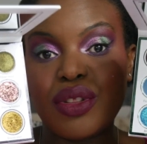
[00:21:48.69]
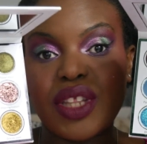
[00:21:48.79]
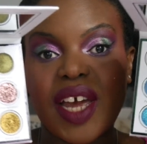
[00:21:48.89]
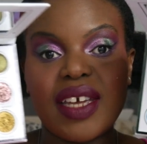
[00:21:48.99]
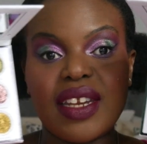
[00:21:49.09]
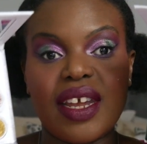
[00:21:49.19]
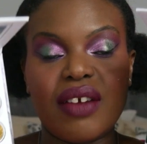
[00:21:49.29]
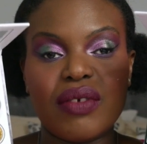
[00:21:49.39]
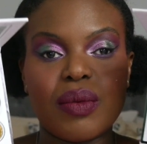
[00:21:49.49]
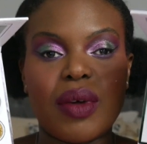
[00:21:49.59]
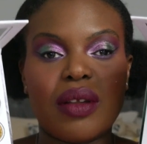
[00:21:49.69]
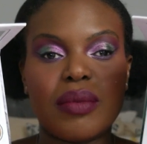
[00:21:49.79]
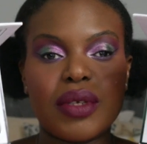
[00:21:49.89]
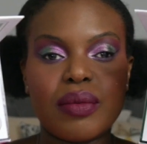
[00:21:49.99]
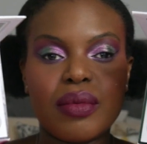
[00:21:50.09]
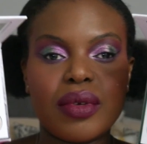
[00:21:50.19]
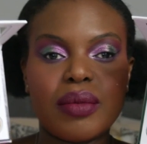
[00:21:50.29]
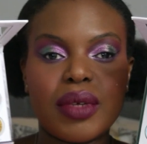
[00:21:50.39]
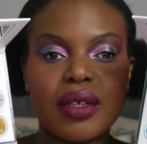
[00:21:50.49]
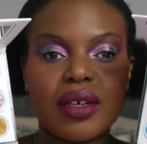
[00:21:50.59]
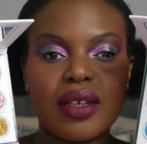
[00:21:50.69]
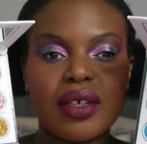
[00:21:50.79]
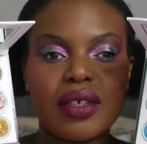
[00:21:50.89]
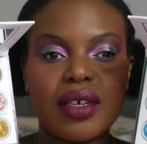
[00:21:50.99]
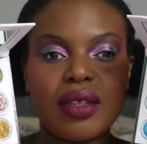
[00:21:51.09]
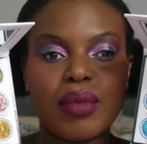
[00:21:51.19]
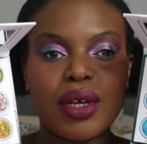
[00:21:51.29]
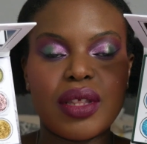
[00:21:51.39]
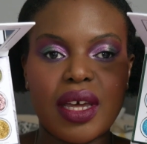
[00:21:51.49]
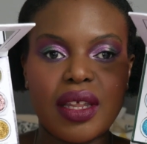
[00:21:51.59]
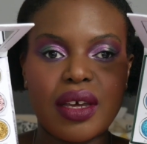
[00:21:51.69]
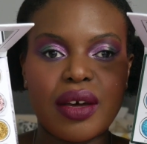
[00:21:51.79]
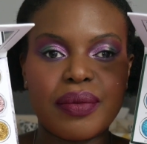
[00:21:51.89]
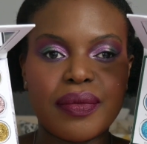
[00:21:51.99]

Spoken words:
that in there as well. Can you see them both? Yeah, there you go.